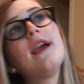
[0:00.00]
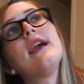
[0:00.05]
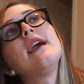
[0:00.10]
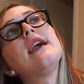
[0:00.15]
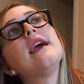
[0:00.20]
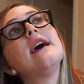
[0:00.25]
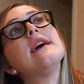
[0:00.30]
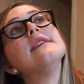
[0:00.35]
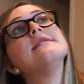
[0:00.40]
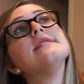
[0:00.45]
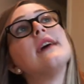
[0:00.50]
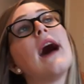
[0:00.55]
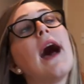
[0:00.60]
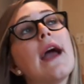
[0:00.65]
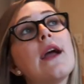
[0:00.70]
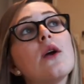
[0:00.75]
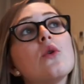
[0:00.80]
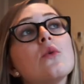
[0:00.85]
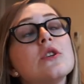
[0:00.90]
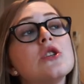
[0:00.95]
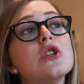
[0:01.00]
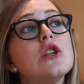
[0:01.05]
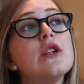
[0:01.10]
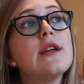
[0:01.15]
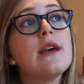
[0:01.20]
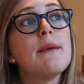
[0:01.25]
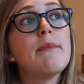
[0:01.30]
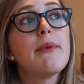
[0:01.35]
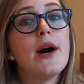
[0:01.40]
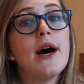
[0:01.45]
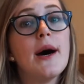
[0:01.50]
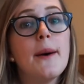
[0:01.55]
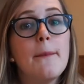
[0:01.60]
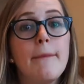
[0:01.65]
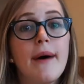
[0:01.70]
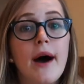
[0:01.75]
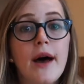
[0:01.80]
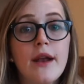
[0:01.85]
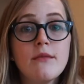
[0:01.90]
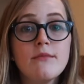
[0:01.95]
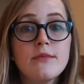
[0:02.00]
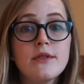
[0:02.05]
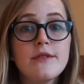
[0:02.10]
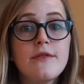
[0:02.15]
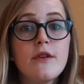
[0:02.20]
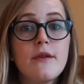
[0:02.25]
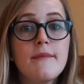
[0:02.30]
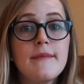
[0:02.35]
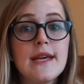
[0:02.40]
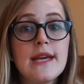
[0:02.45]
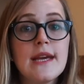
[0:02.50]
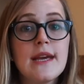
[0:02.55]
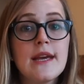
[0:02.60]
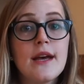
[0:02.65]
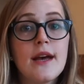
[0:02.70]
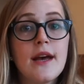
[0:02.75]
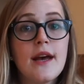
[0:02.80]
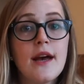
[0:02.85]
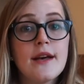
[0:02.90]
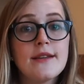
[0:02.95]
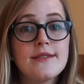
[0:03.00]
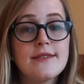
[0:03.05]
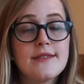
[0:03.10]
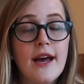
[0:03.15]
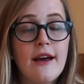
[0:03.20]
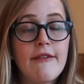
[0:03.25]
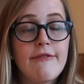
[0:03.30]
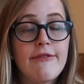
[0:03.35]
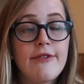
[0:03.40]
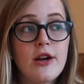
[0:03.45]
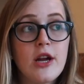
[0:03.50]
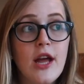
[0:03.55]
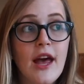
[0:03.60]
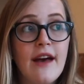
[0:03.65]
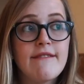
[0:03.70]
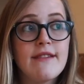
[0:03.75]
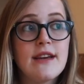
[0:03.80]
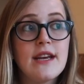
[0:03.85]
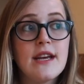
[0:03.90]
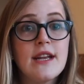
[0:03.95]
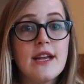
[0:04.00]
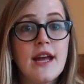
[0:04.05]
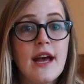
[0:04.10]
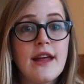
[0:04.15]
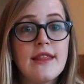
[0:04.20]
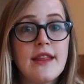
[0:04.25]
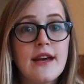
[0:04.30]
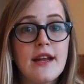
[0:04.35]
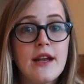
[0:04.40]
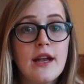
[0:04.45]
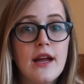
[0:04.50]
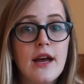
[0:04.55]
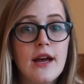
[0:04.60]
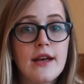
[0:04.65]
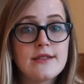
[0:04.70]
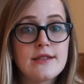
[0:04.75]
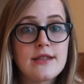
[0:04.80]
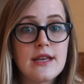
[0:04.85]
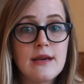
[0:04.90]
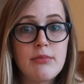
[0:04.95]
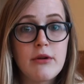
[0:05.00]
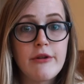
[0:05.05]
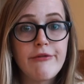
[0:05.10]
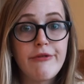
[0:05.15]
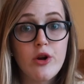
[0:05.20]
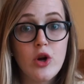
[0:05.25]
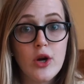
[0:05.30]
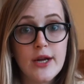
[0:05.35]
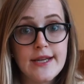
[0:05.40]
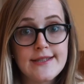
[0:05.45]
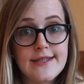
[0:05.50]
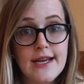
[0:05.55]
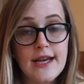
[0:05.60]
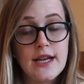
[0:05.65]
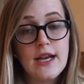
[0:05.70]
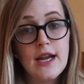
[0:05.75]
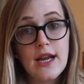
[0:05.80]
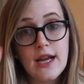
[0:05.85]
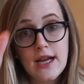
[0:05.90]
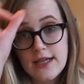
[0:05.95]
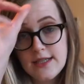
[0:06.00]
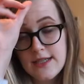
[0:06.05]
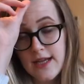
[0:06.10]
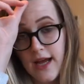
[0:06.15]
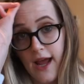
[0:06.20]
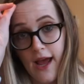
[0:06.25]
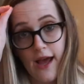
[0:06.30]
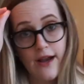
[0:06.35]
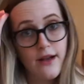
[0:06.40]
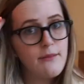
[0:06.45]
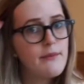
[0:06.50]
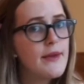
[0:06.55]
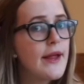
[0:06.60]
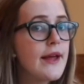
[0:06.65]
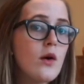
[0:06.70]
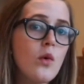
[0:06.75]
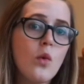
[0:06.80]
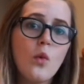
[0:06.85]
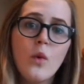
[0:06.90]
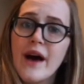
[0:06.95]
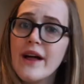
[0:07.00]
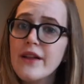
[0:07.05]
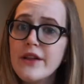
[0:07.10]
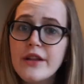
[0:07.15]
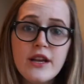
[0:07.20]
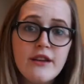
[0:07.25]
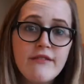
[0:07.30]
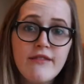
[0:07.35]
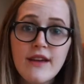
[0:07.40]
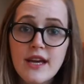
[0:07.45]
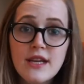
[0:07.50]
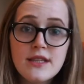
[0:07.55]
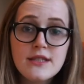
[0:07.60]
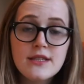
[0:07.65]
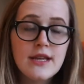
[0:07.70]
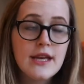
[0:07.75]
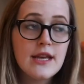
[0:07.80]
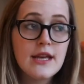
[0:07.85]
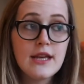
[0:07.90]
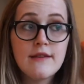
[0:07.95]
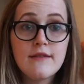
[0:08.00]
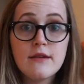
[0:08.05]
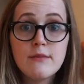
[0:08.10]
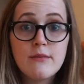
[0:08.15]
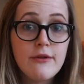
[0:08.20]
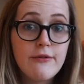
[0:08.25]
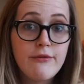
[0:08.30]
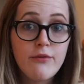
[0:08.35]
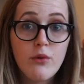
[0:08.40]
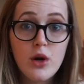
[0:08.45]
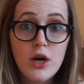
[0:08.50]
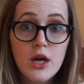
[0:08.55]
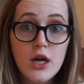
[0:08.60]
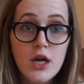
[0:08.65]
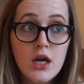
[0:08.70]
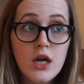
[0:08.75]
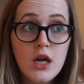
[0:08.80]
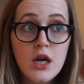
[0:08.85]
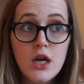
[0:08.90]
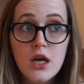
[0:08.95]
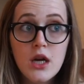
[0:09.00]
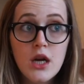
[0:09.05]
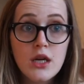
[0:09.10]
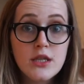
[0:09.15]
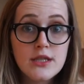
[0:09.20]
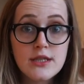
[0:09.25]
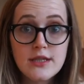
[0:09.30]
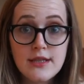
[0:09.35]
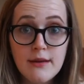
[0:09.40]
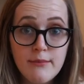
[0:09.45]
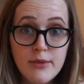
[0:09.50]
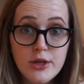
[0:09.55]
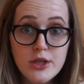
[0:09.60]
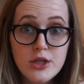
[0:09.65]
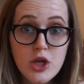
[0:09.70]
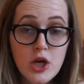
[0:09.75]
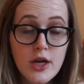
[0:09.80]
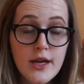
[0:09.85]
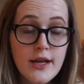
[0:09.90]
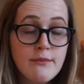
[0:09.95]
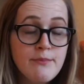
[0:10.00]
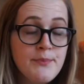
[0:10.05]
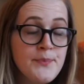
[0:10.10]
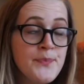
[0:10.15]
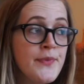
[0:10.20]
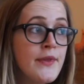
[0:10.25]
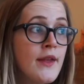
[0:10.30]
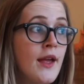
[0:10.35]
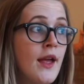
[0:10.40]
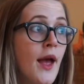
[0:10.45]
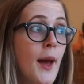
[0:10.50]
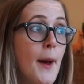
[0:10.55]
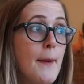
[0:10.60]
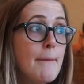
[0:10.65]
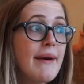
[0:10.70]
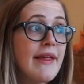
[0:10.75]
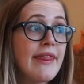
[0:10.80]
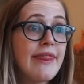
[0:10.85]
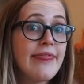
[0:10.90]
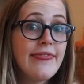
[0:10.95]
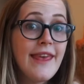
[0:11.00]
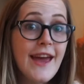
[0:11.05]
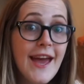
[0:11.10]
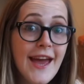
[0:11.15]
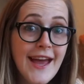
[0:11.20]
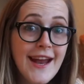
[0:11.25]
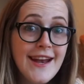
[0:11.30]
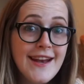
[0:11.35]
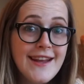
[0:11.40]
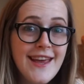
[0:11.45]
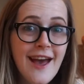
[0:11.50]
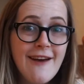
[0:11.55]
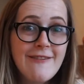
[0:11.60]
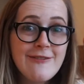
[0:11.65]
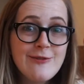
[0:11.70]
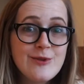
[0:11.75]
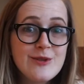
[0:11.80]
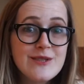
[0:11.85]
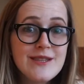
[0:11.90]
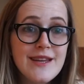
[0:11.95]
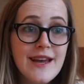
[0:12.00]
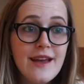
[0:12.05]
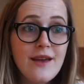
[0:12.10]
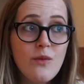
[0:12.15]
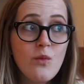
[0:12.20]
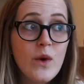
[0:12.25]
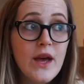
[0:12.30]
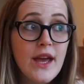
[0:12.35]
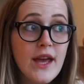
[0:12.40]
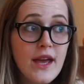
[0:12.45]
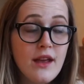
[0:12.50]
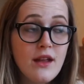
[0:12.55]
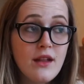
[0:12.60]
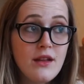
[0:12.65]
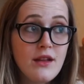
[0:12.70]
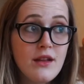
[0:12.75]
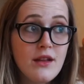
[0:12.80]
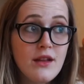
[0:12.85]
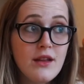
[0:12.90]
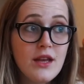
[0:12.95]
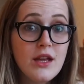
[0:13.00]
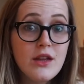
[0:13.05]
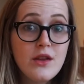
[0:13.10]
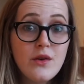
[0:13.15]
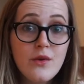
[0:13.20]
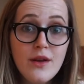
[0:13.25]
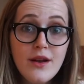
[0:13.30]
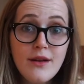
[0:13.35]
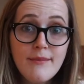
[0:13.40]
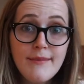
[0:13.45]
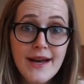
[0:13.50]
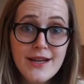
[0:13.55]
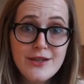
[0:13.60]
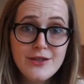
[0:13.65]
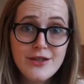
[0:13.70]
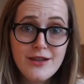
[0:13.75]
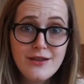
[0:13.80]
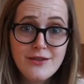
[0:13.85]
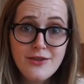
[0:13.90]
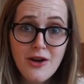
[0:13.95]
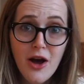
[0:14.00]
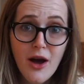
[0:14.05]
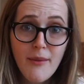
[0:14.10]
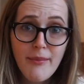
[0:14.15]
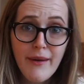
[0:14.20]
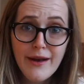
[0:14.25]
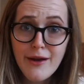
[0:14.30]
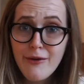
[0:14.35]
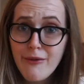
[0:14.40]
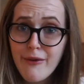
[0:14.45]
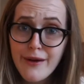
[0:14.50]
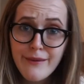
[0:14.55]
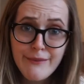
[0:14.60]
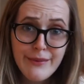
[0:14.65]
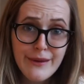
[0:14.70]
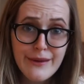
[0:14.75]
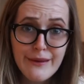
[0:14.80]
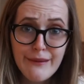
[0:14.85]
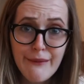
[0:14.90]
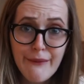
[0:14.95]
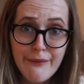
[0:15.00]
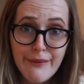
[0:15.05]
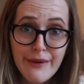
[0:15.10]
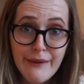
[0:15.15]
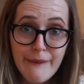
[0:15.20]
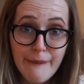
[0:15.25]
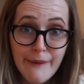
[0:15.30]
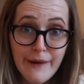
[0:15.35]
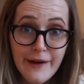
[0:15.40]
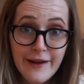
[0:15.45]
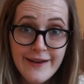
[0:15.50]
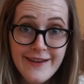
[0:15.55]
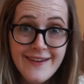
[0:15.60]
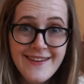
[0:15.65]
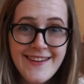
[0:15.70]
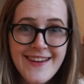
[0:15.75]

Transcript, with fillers: And I originally bought bottoms for me, a set for Kevin, and then a sleeper for Grayson. And I had them like well in advance, like even before December started. But then Kevin was like, wait, can you get a matching top? I don't want to be the only one